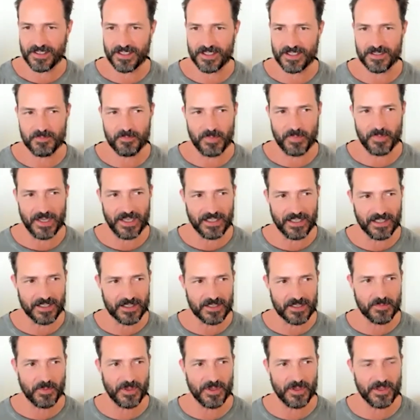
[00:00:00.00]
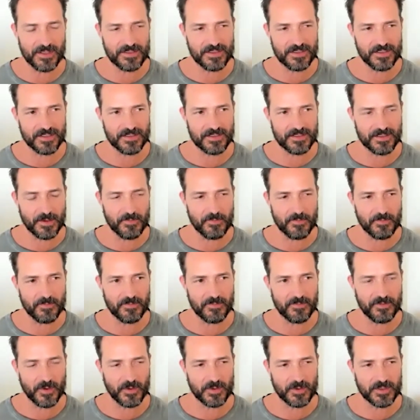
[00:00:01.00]
these peak experiences
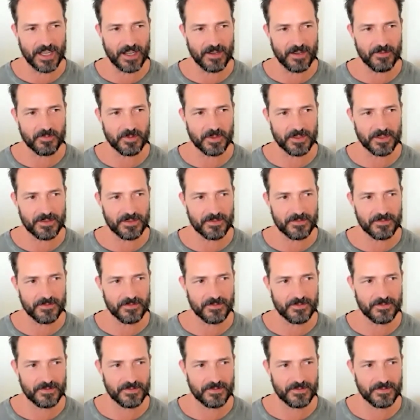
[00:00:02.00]
some folks have with